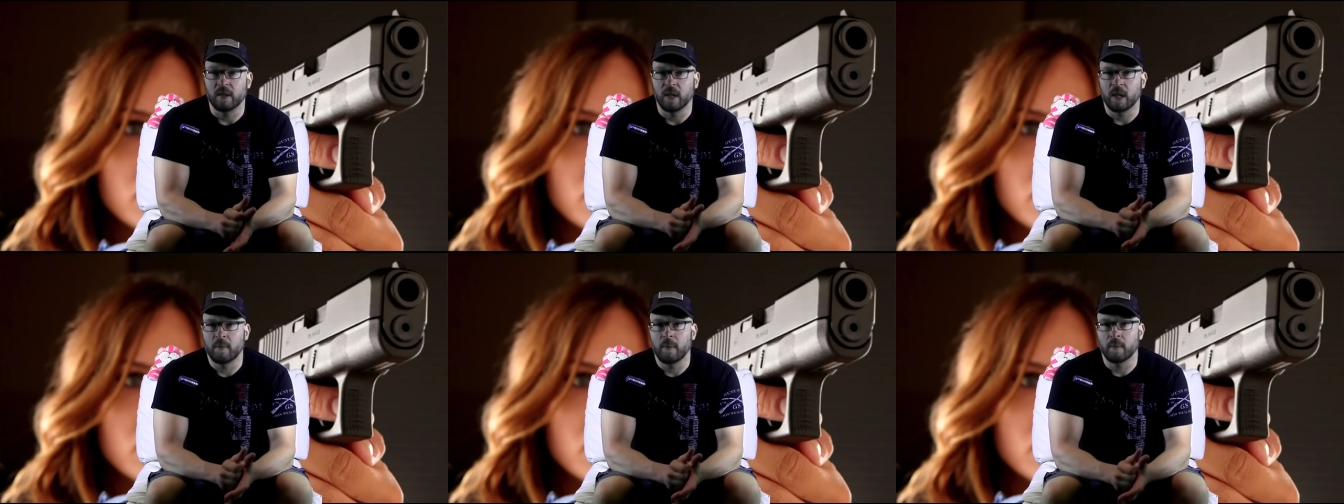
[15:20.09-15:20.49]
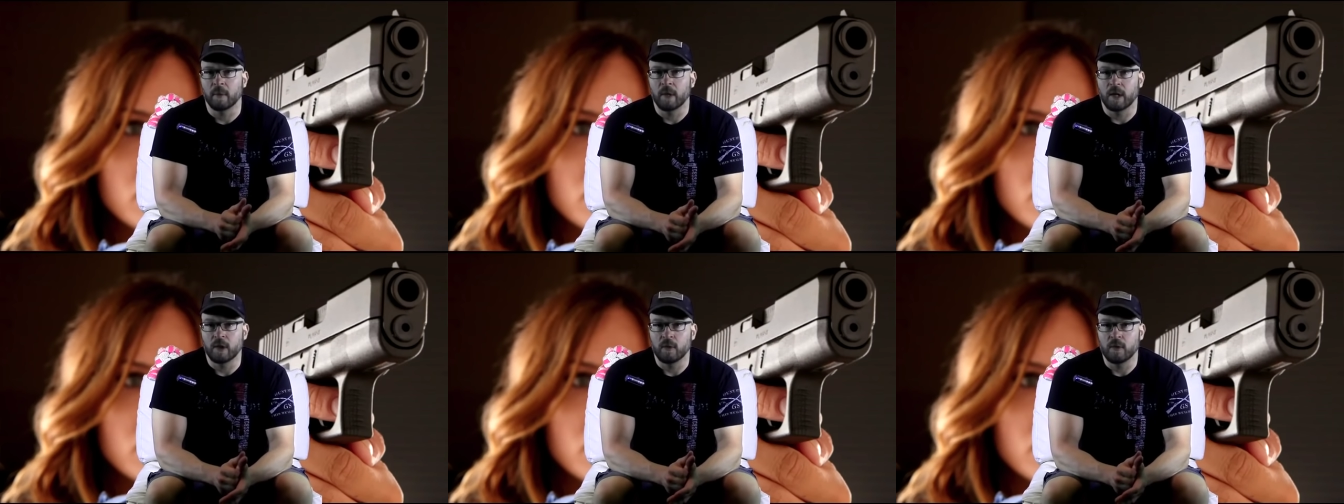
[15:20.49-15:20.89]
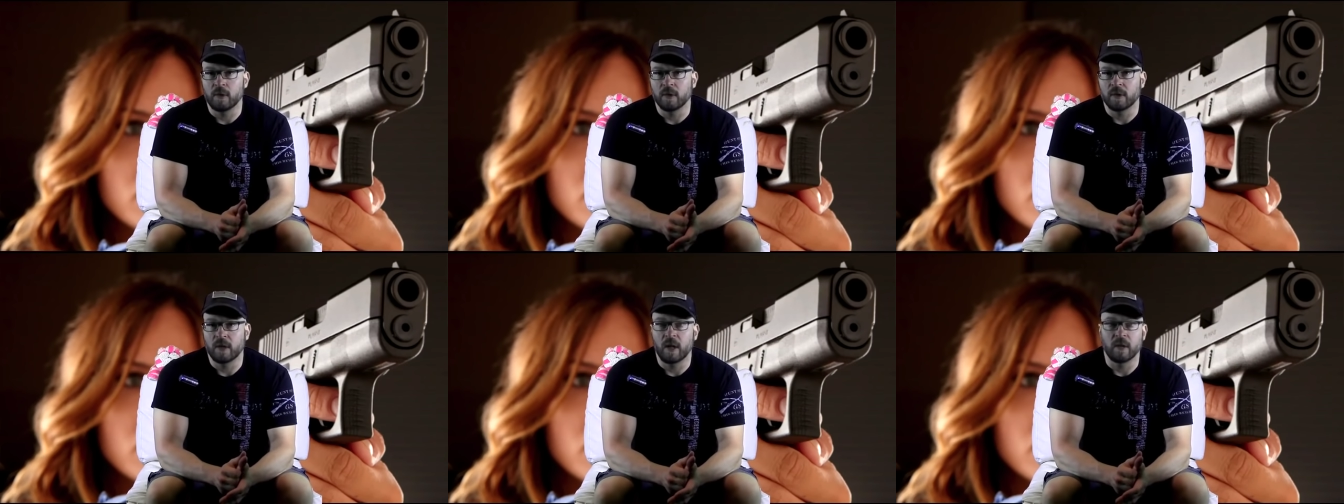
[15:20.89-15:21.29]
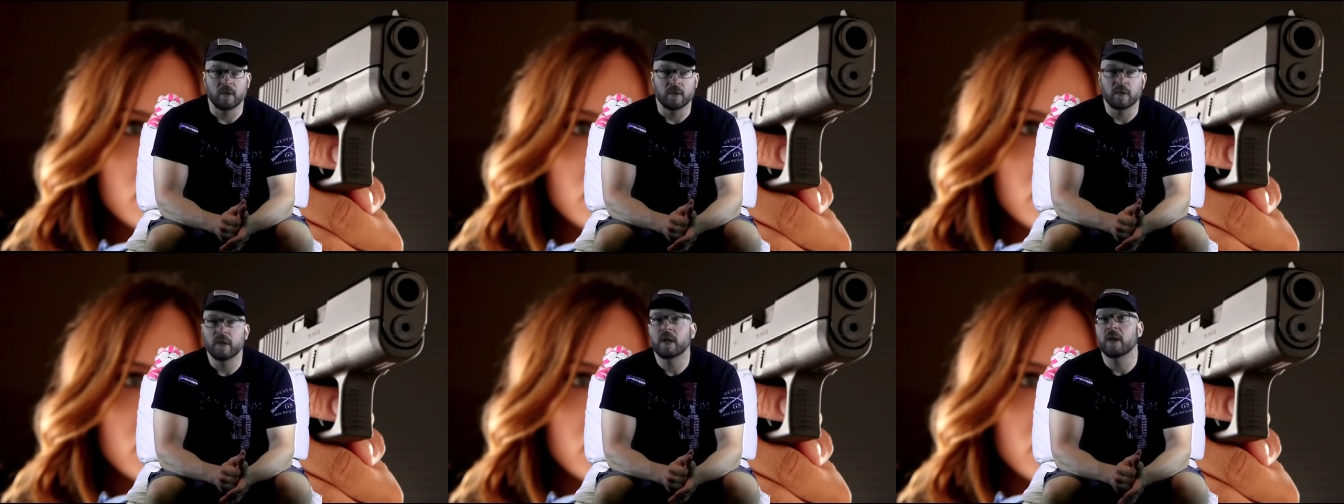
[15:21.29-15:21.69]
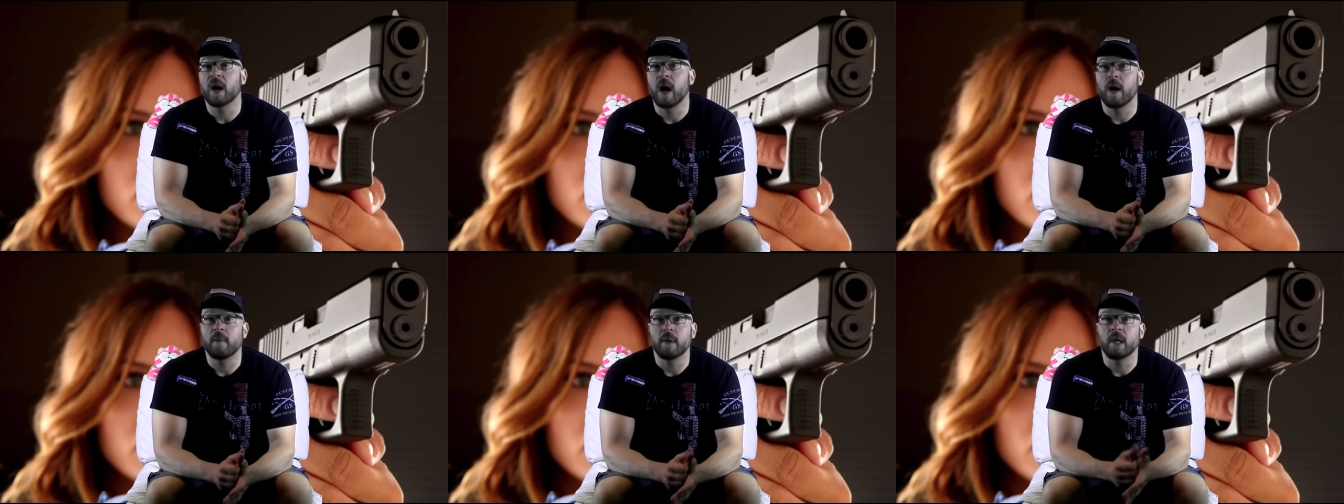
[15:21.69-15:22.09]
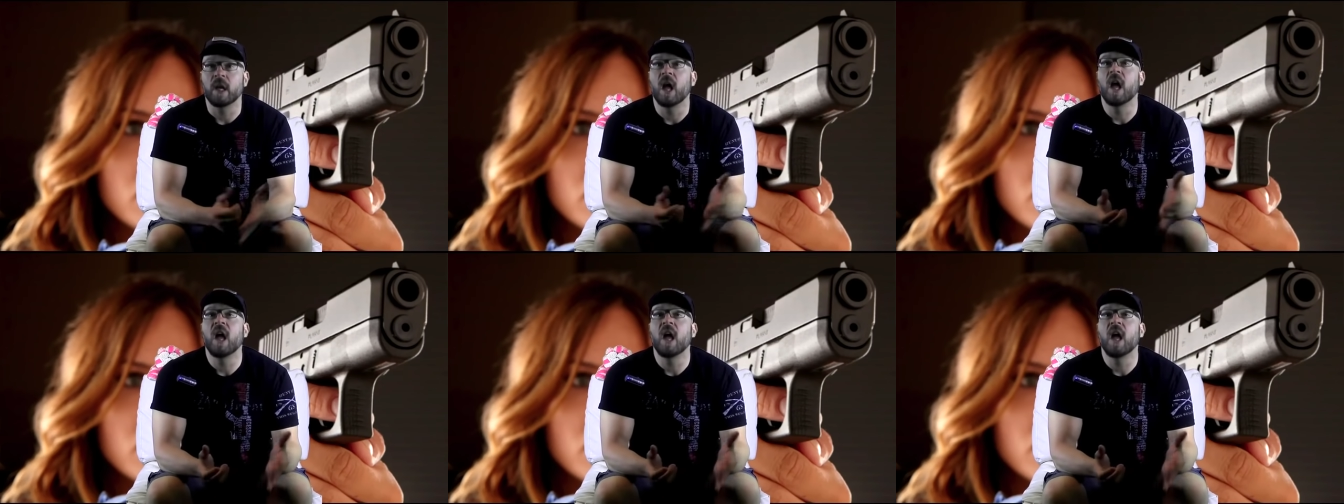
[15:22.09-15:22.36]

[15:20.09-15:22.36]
A lot of people are like, you just sound trigger happy.